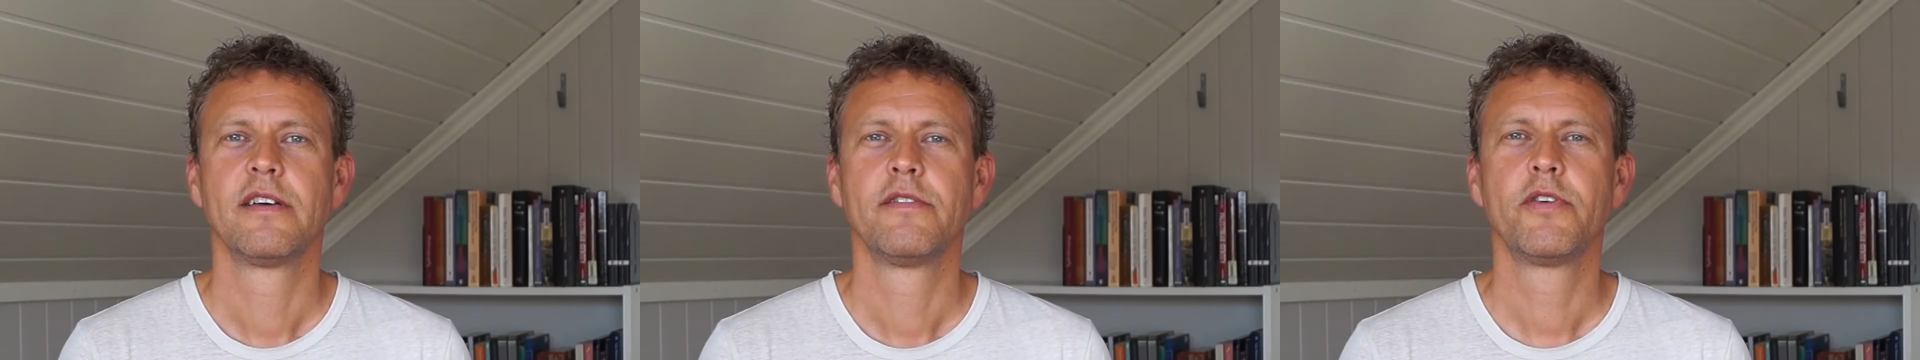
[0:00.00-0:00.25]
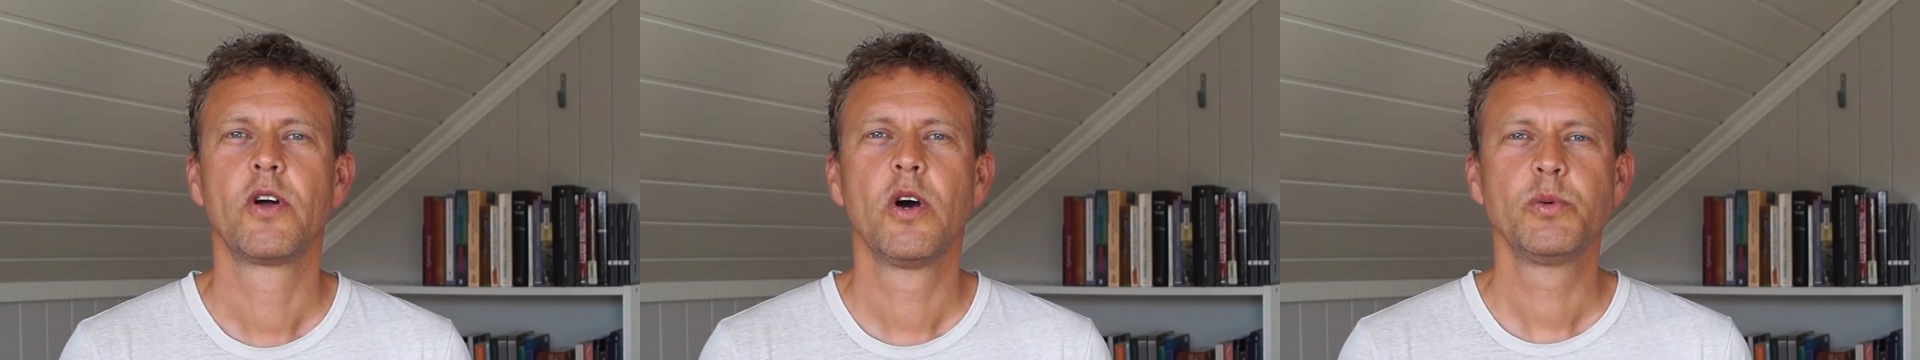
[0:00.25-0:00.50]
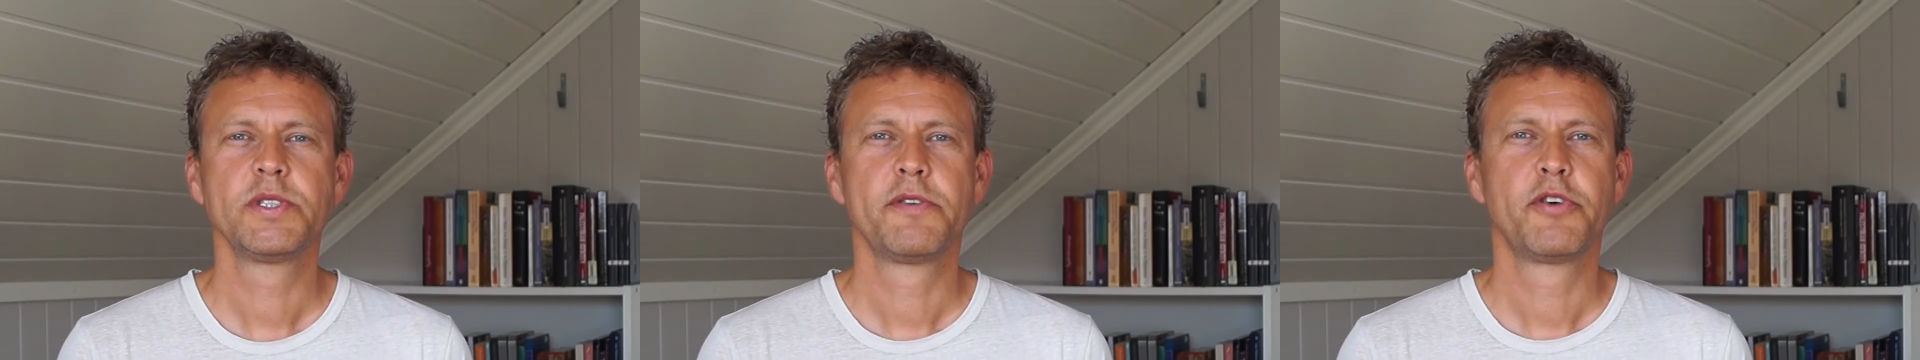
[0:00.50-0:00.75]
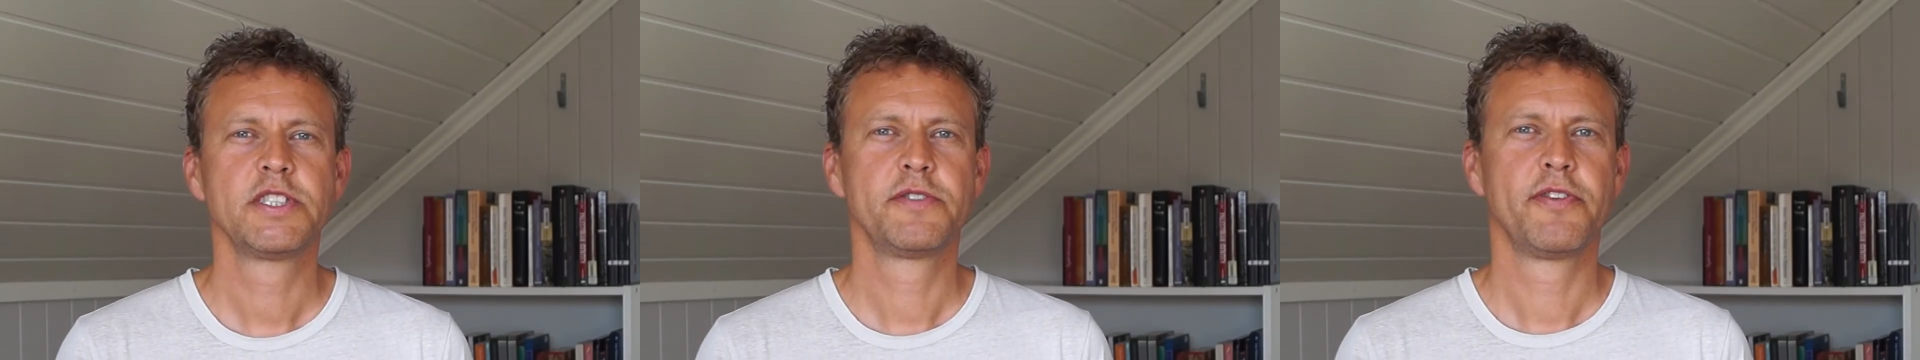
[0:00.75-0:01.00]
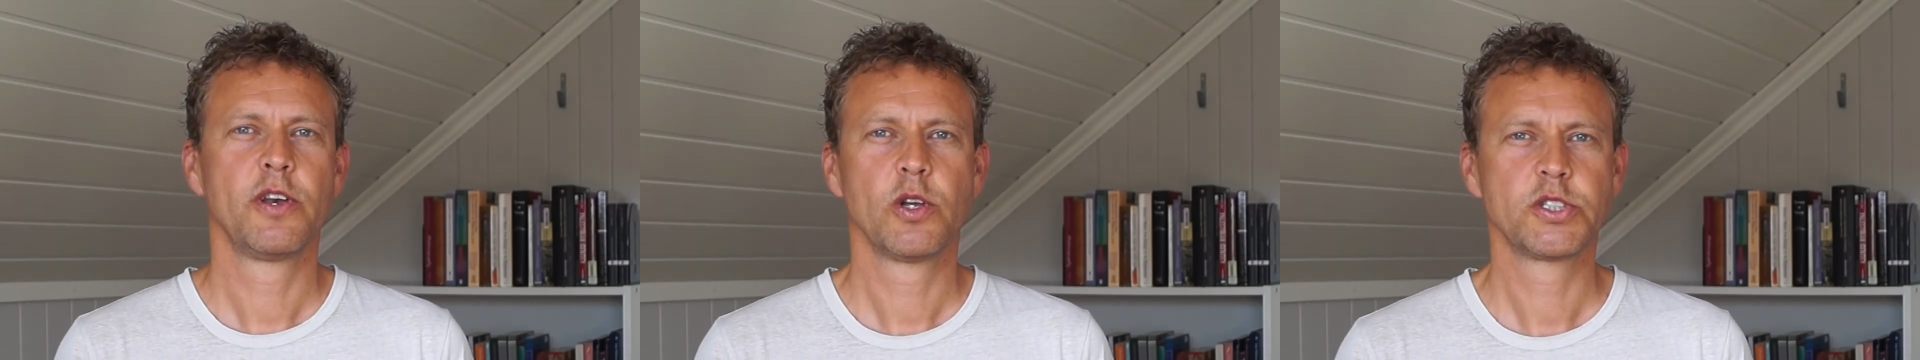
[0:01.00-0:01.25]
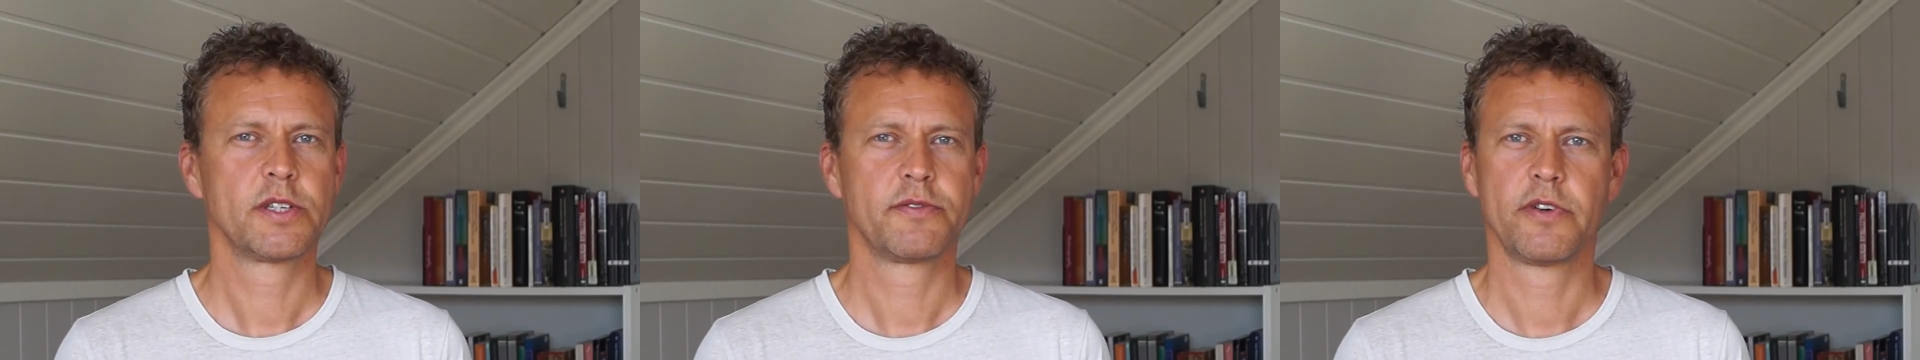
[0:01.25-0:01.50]
Foucault was a French
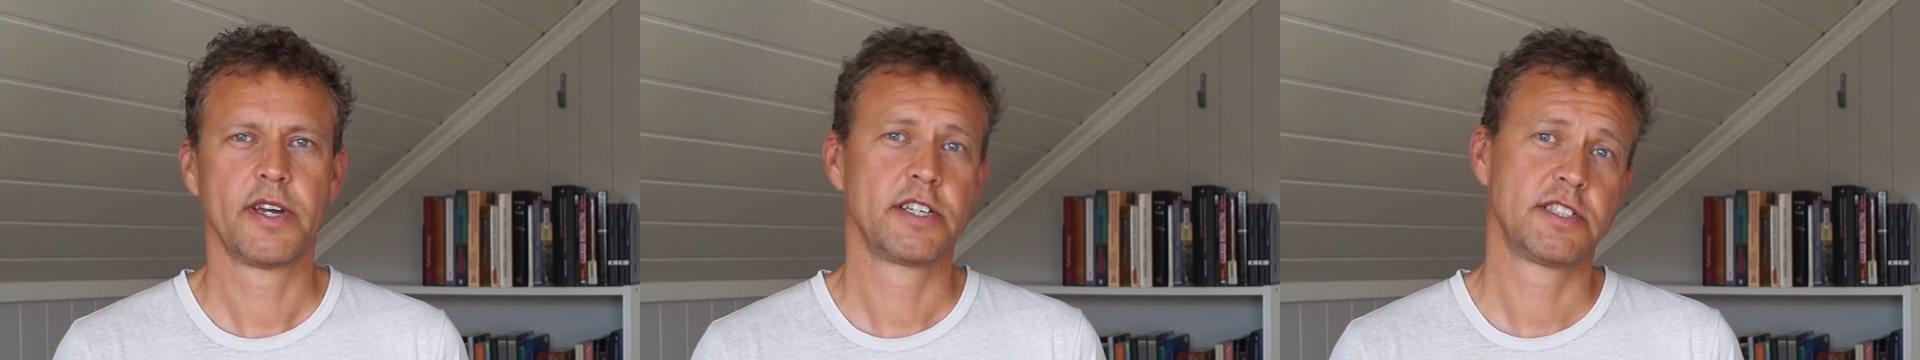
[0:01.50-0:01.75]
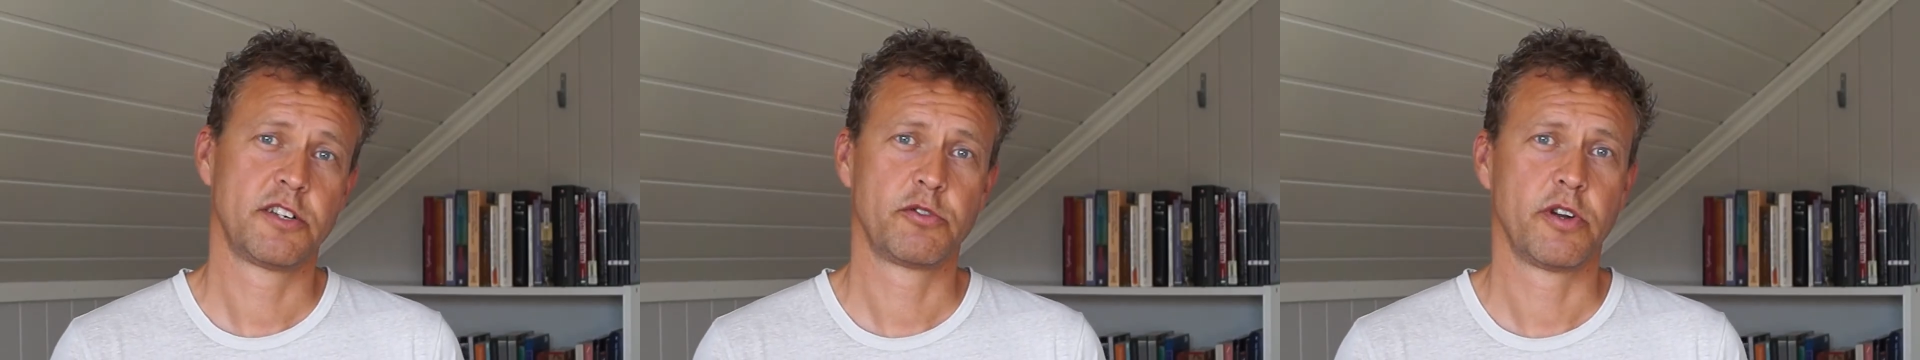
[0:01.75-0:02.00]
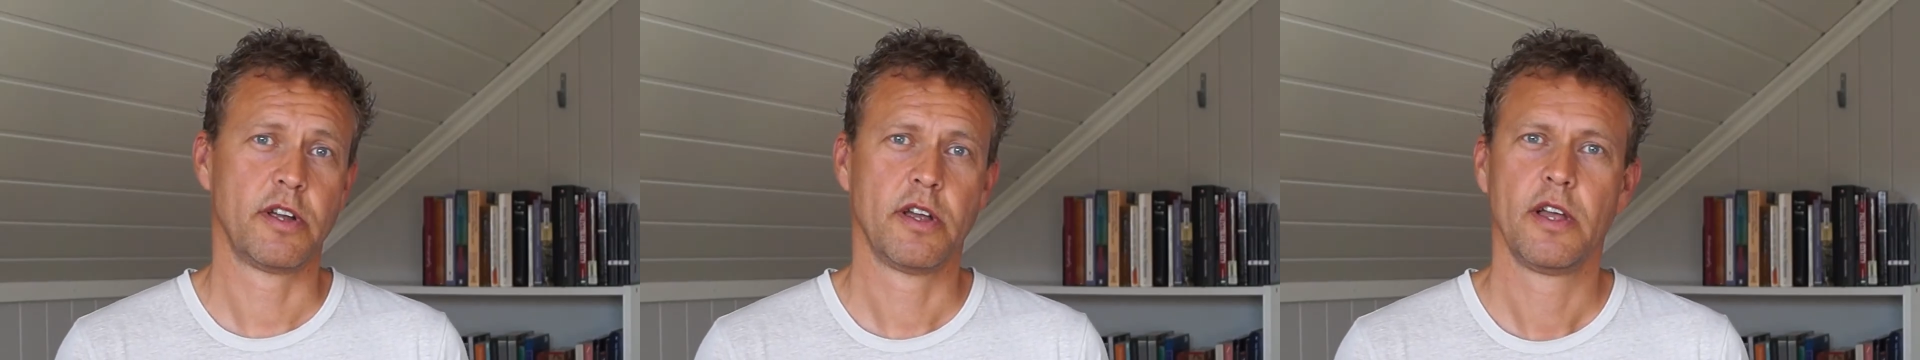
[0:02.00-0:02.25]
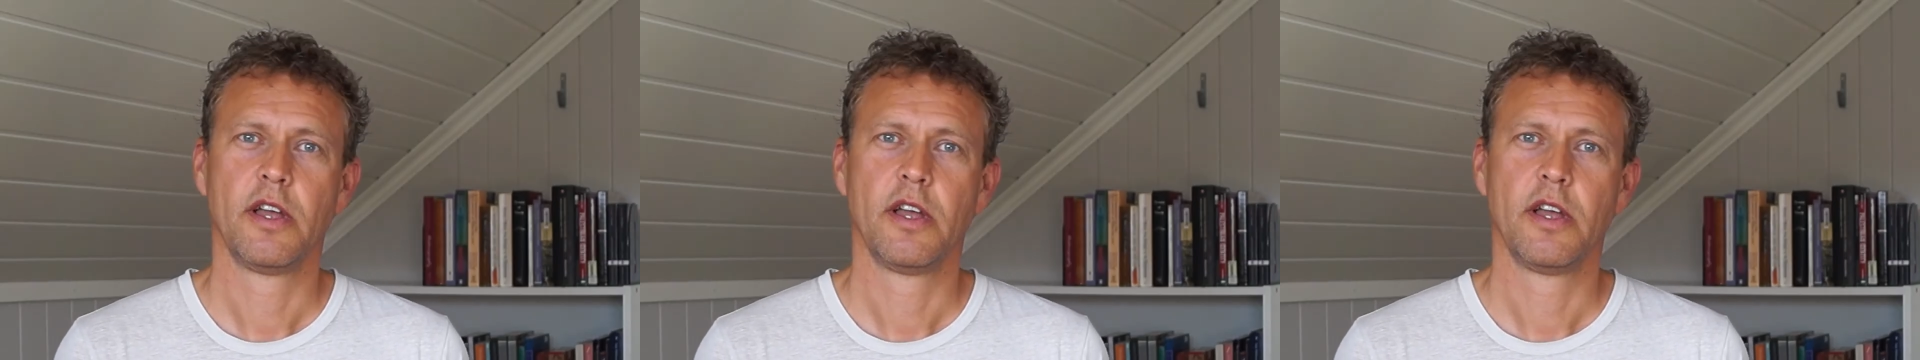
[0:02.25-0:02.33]
philosopher, etc.,